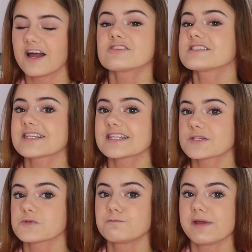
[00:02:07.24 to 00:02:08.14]
I honestly think
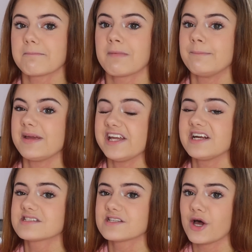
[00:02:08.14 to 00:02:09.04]
this was me in my
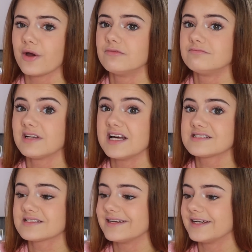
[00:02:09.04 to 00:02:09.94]
peak, so let's see.